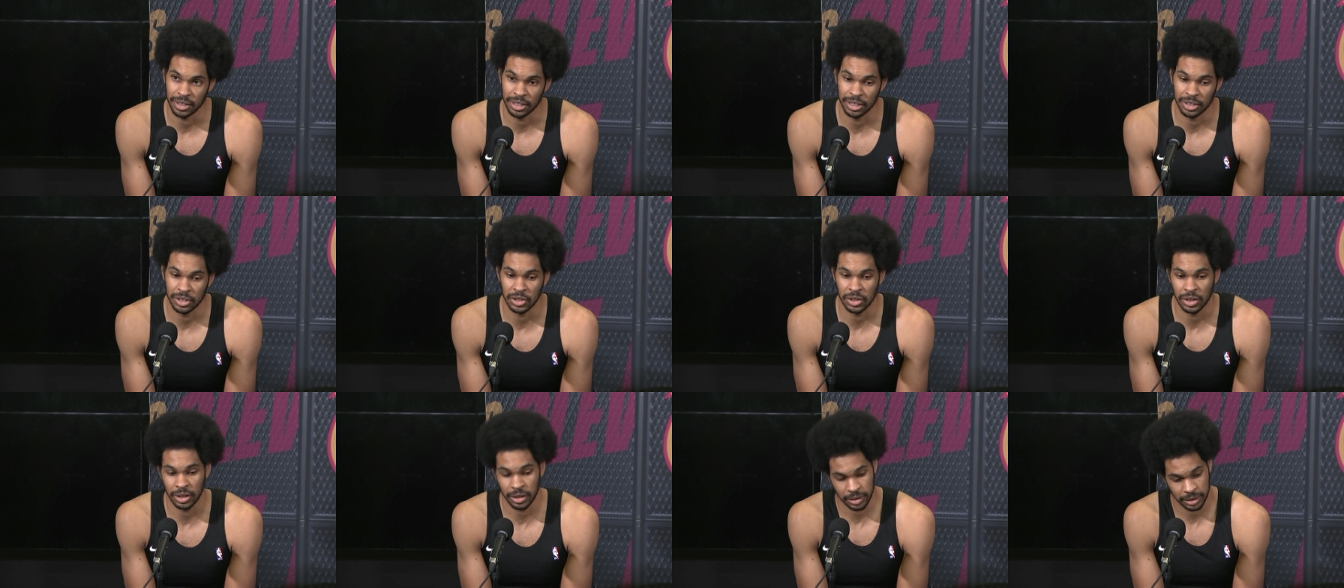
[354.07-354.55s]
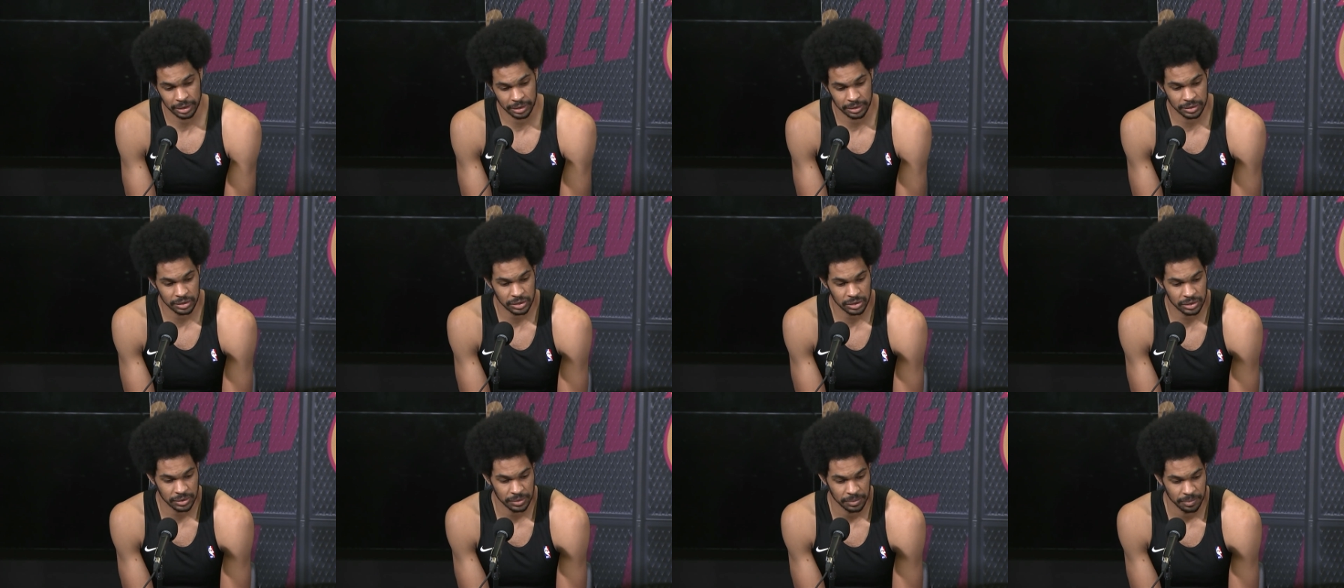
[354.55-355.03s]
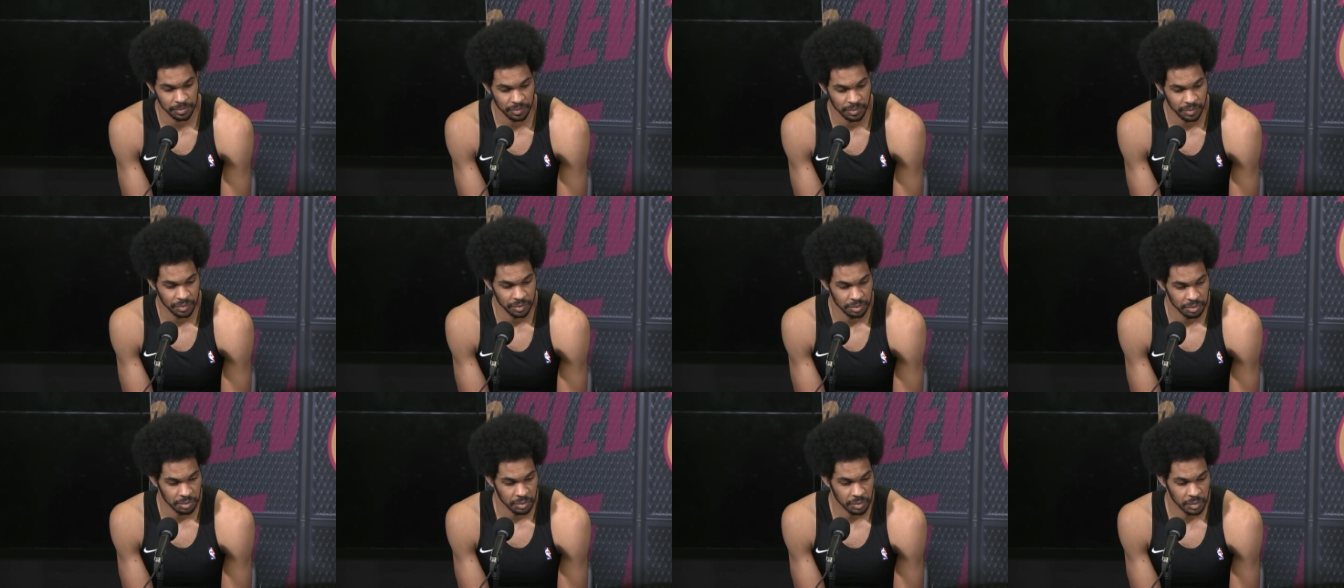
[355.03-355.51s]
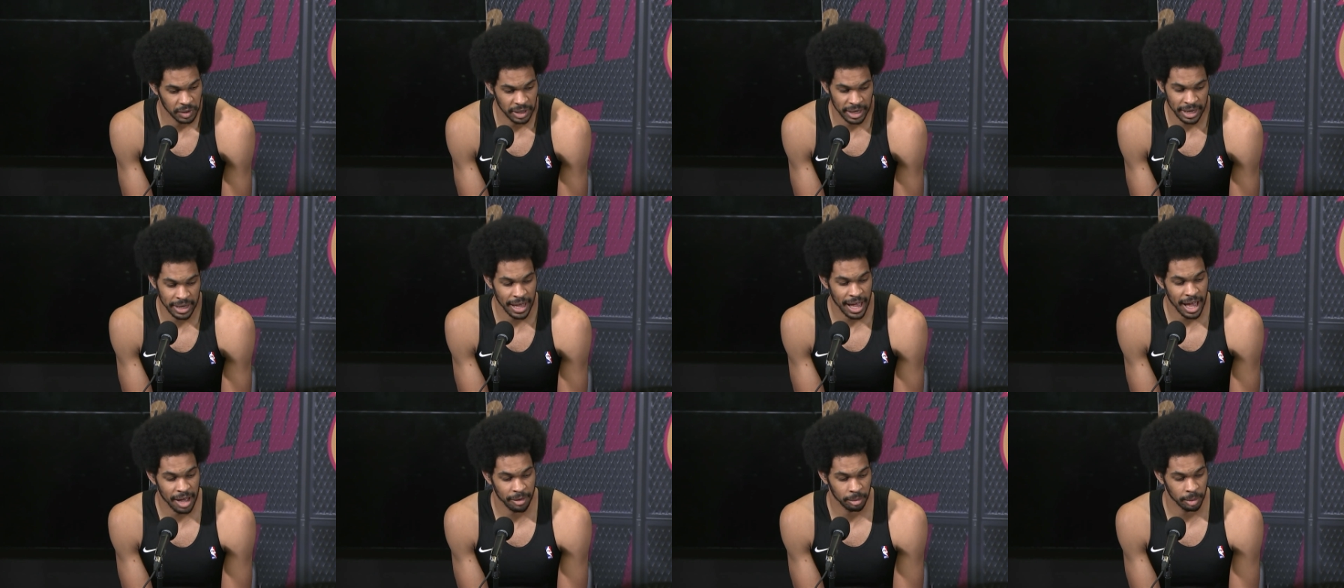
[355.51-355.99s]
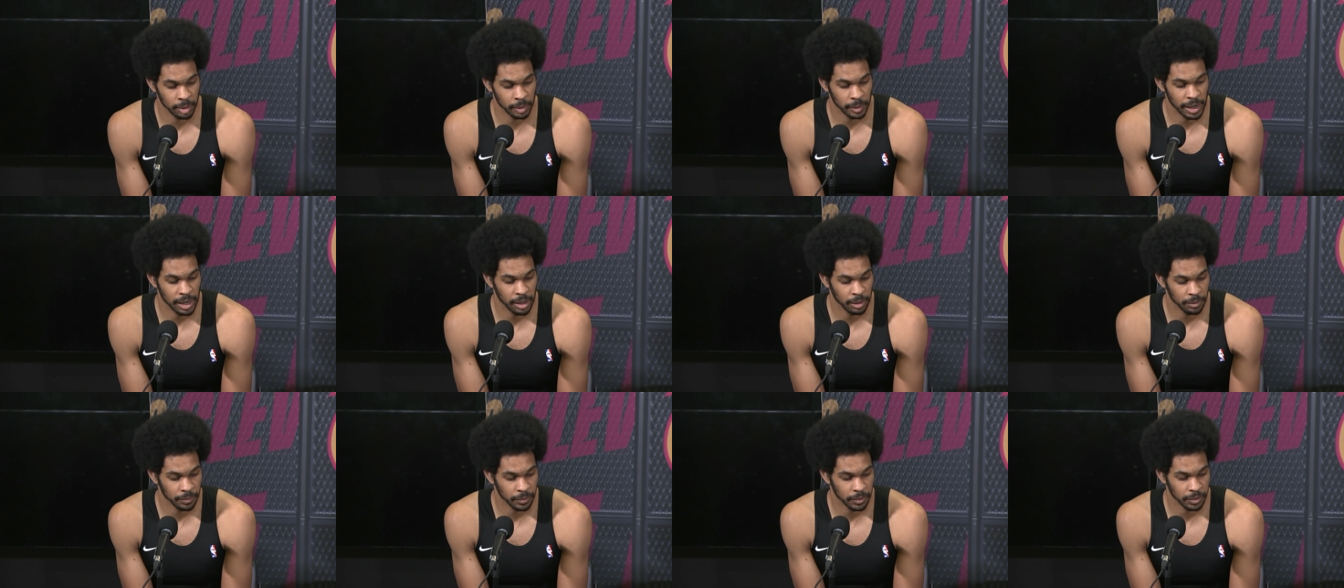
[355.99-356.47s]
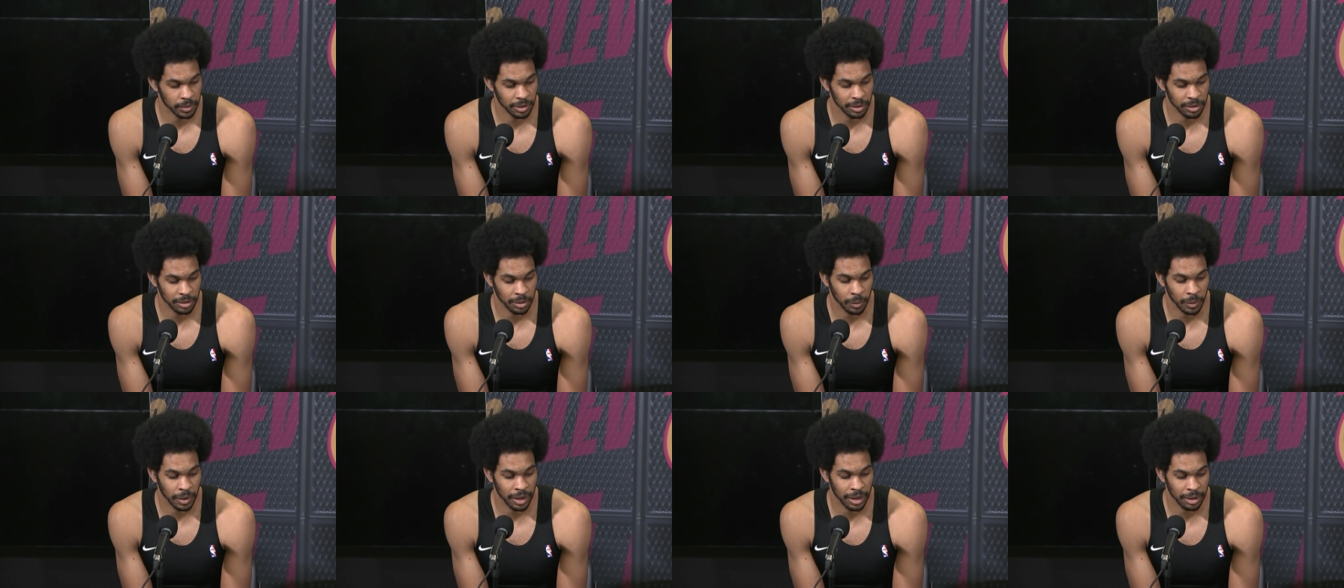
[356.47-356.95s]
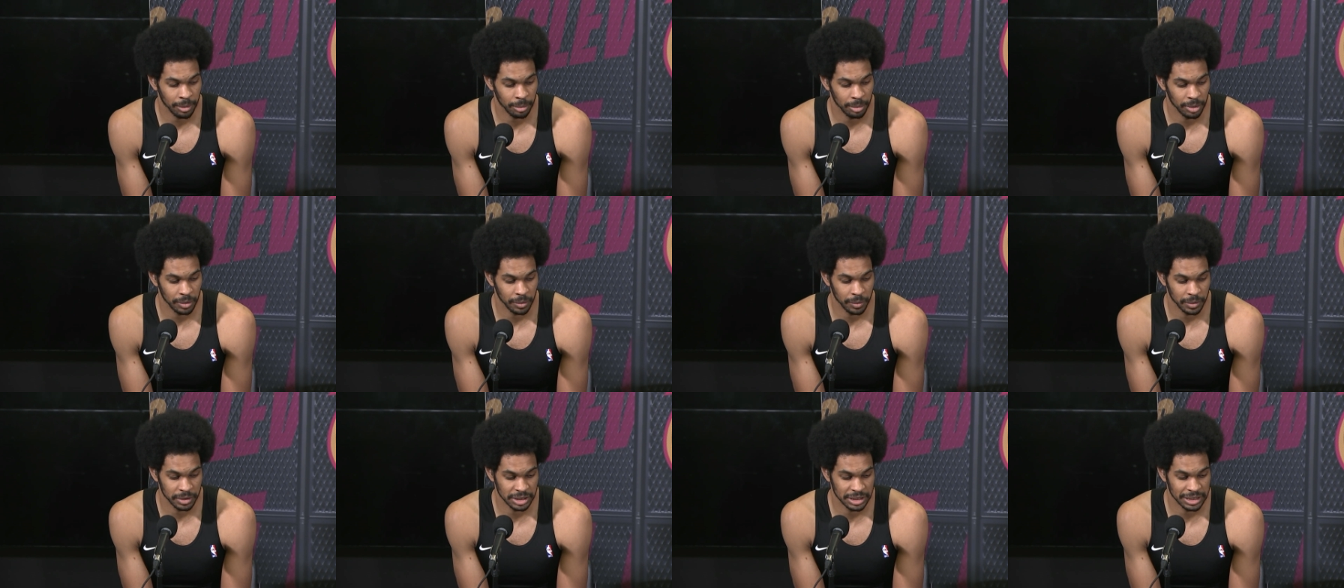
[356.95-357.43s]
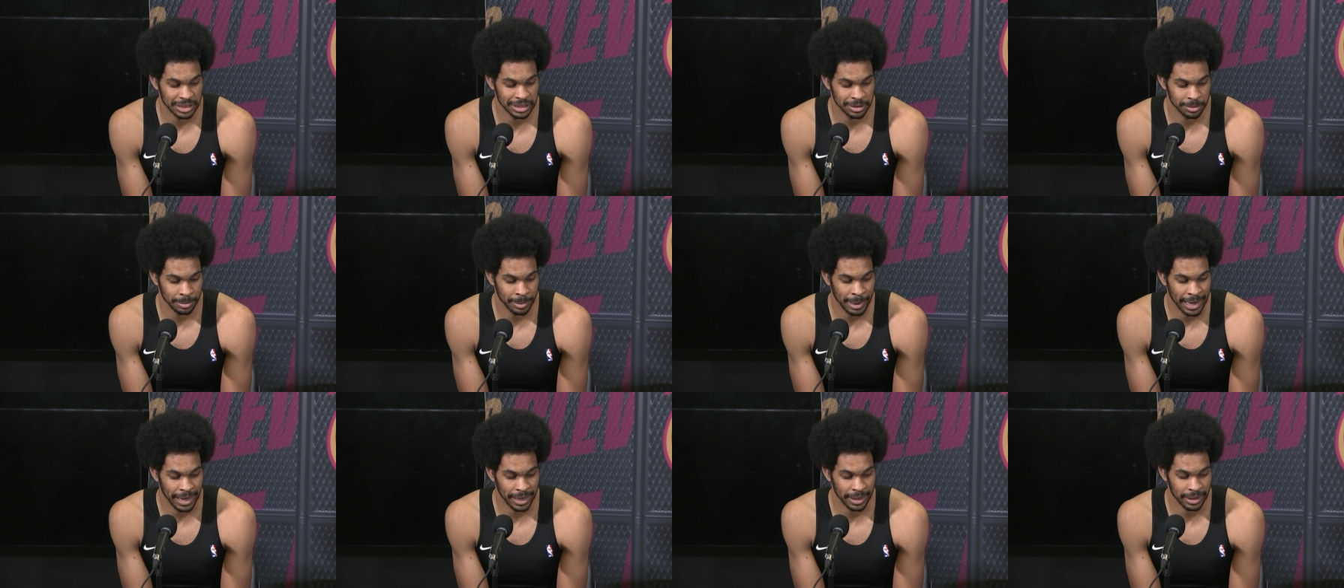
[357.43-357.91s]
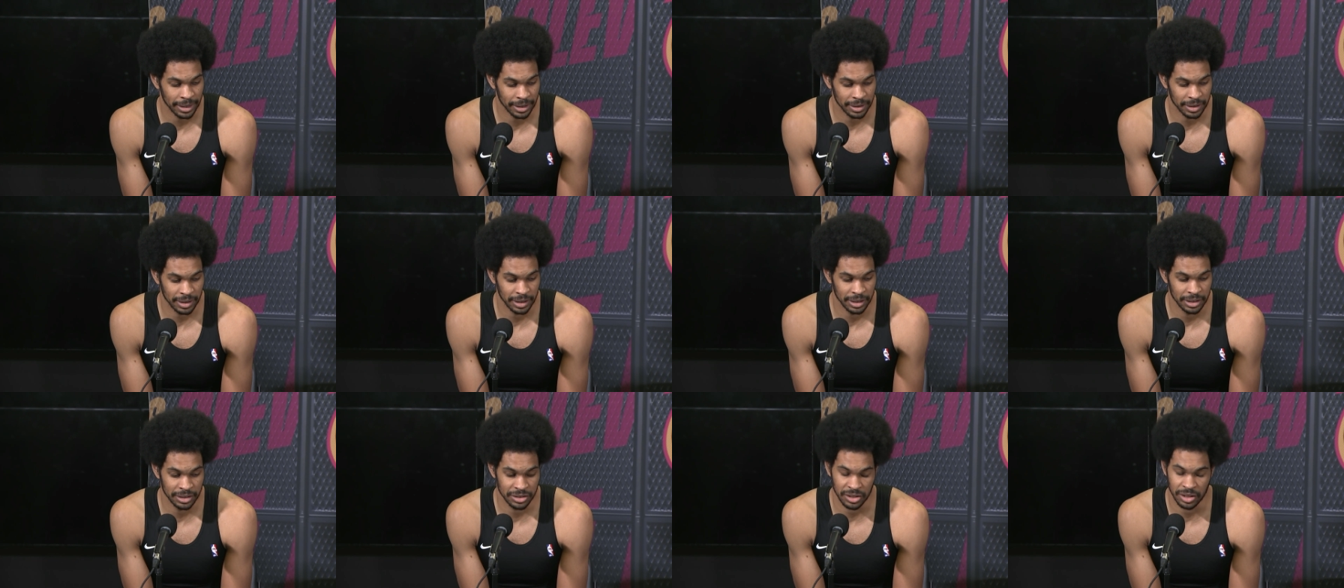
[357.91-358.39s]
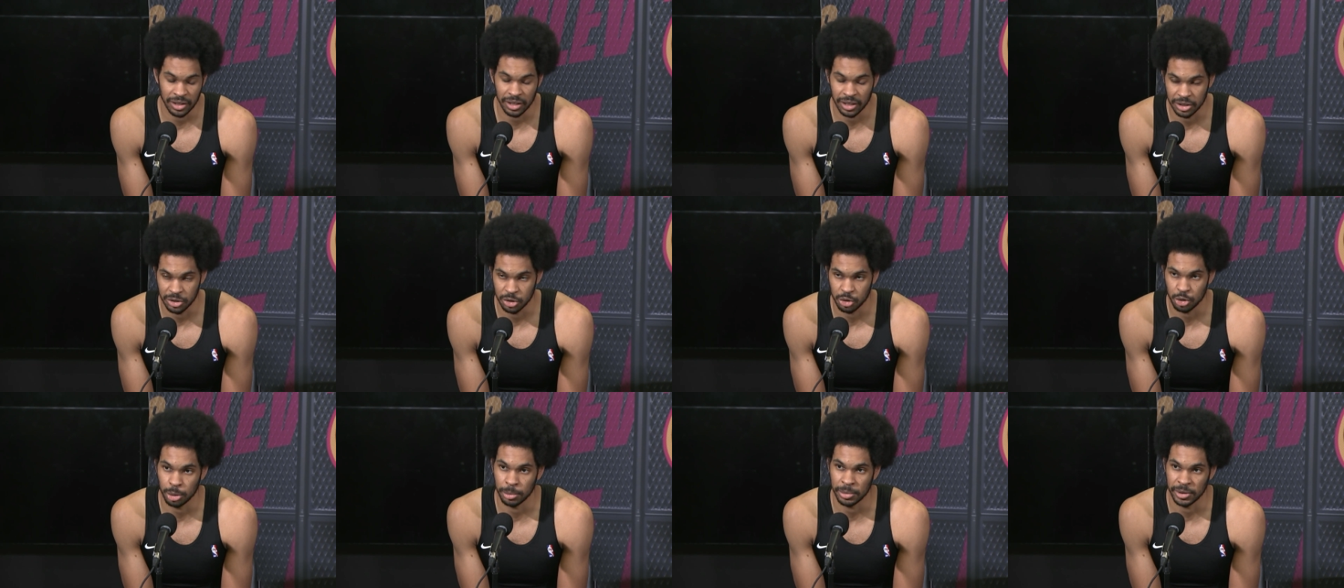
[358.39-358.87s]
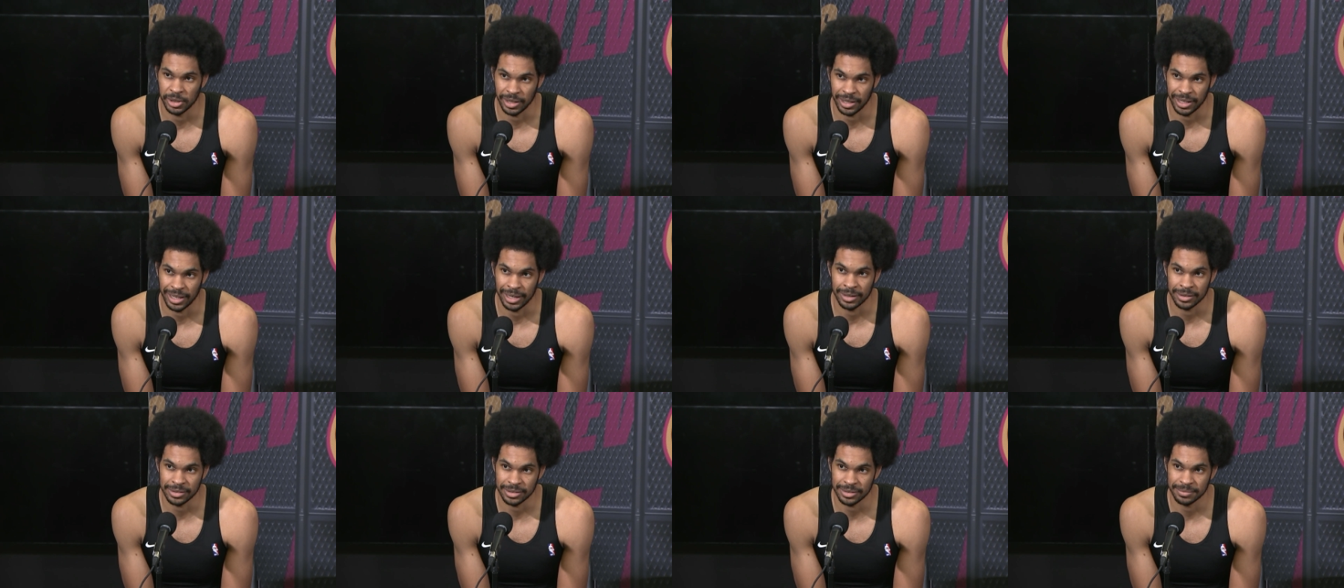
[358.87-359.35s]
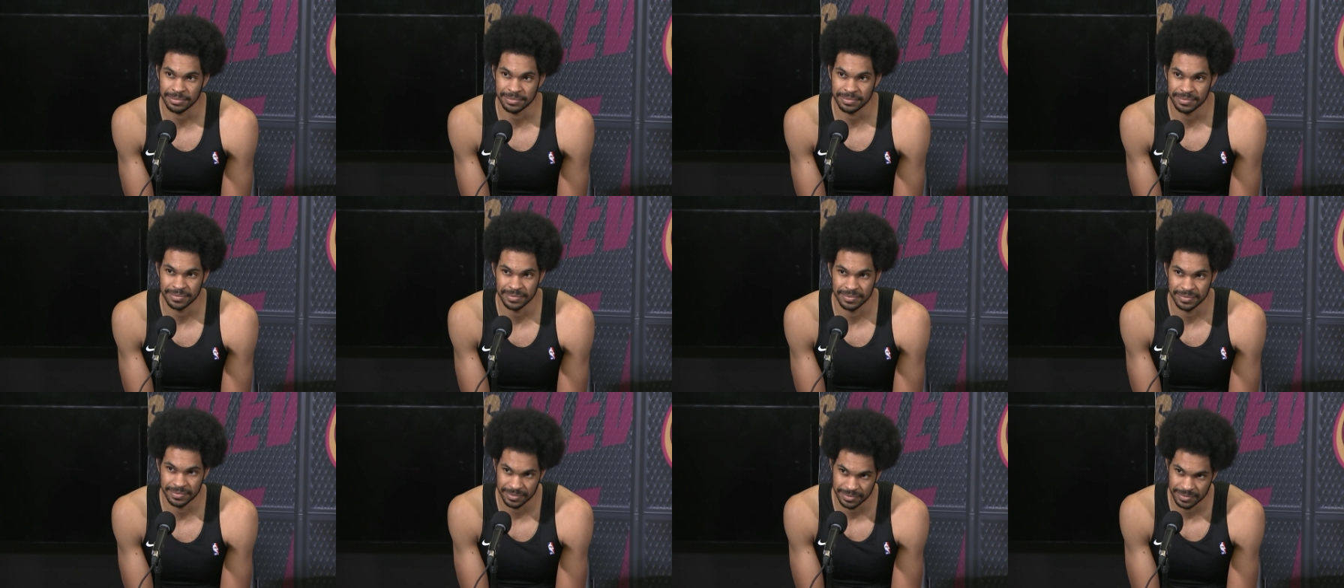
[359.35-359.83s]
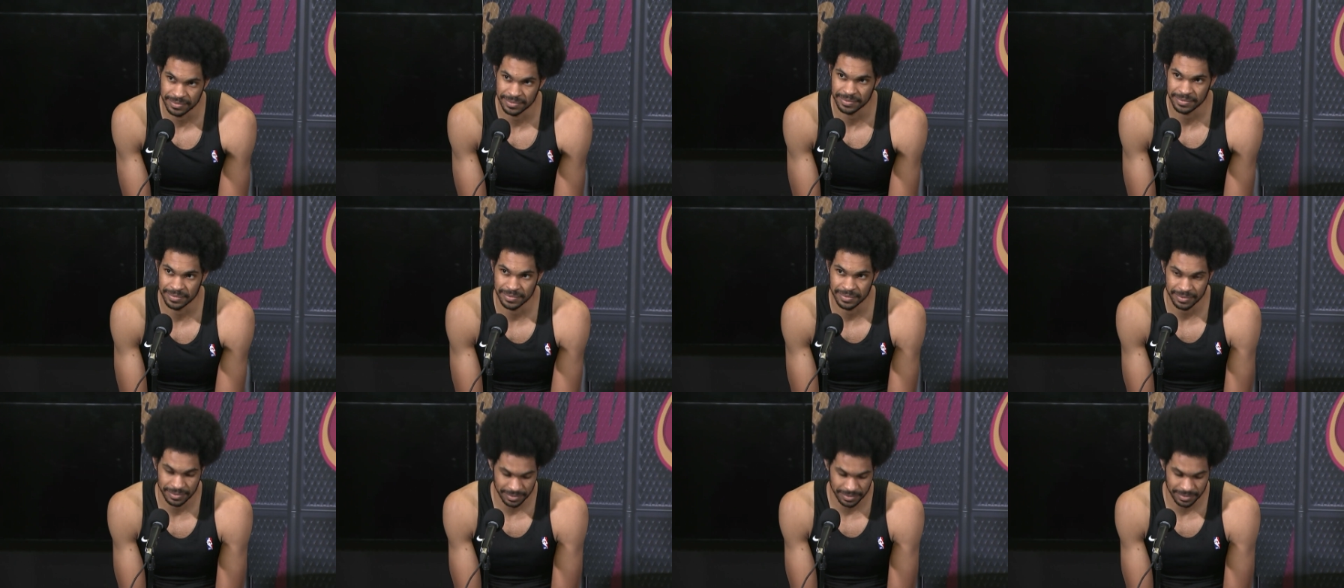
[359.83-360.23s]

And, you know, it's can't have him around for a little while, but once he's back, I think he's going to contribute a lot. Thank you.